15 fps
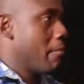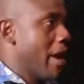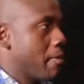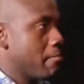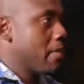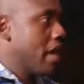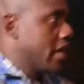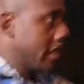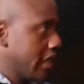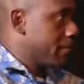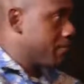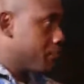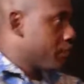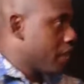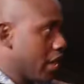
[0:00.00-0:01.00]
my money,
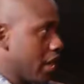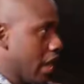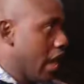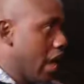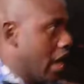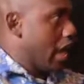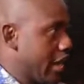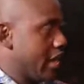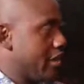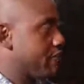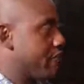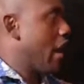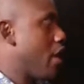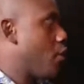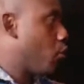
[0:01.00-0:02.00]

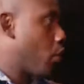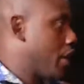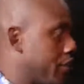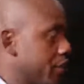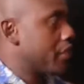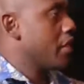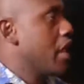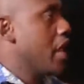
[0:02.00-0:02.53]
if I want